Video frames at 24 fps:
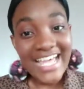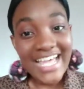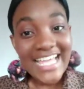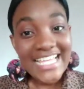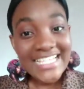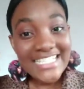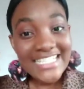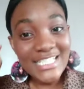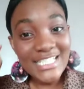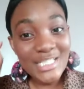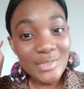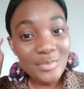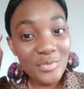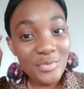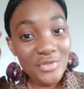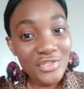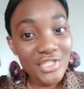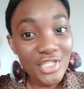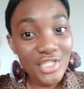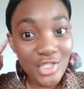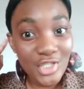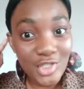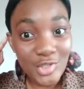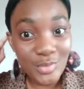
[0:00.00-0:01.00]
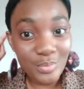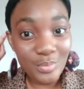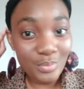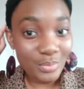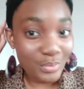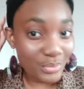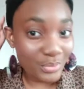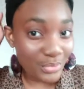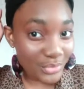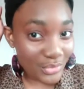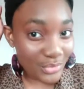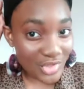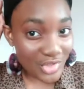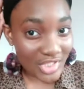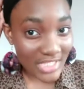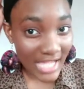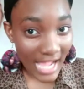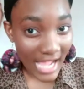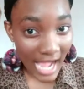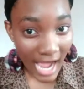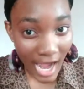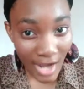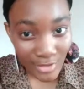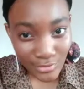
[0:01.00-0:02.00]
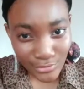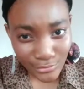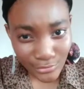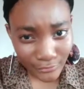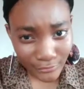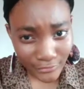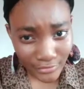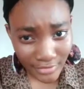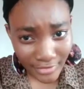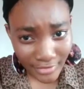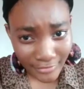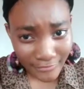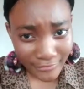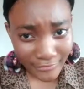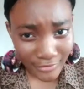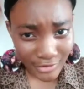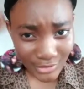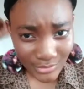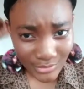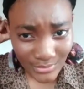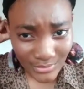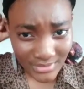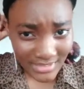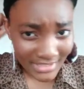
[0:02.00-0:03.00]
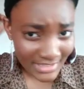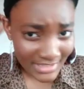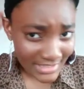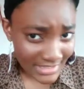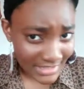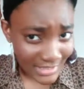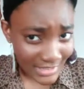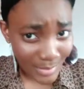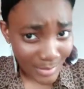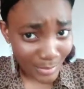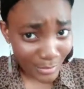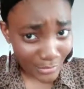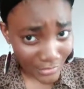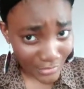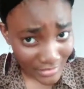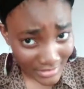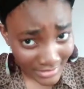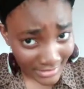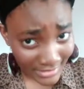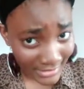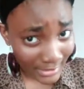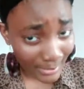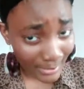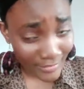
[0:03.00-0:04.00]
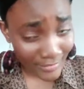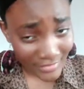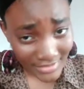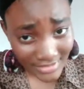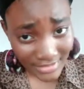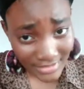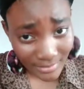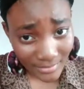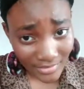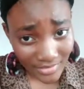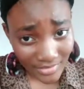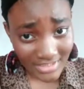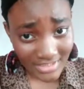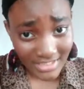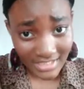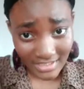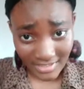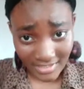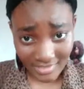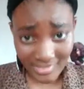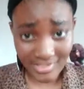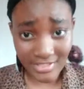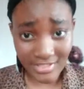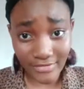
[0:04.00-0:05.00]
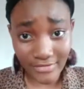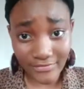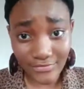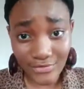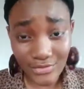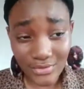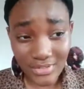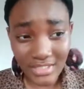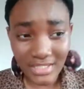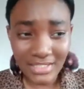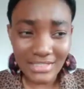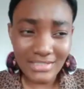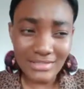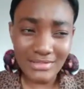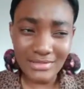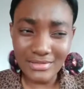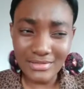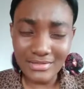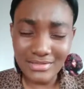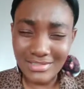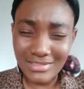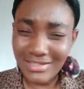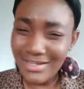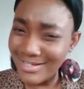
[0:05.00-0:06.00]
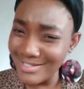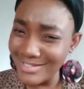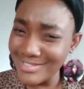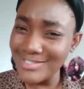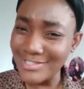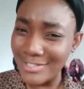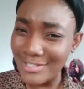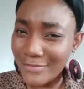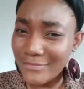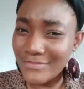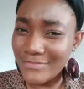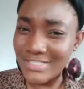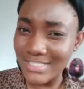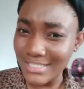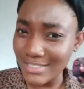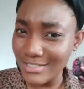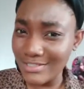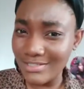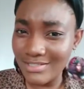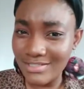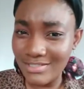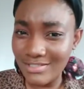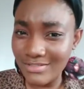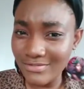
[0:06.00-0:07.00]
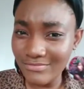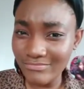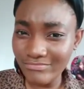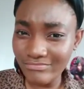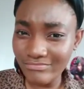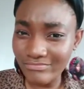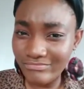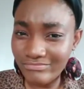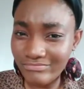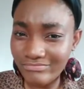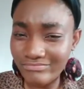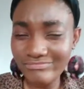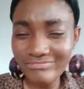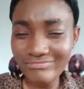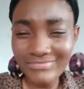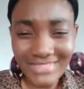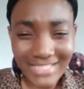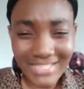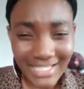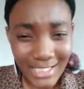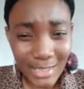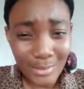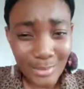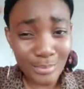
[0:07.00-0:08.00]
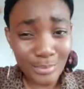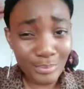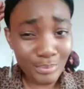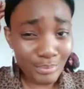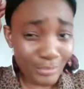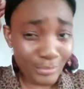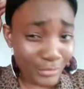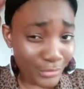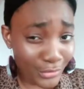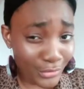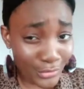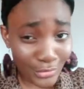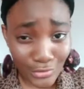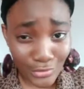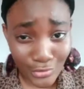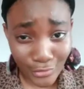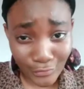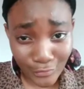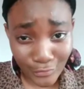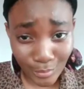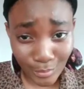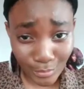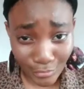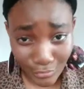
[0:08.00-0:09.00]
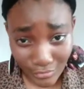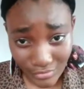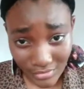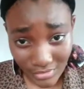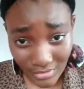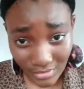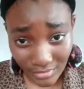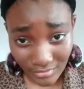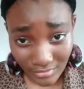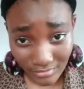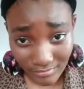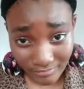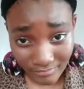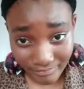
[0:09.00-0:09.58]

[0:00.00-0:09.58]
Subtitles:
this protein is pushed out of your hair follicles, and it's this protein that brings about the hair shaft. So yeah, the hair shaft is like a product of the protein.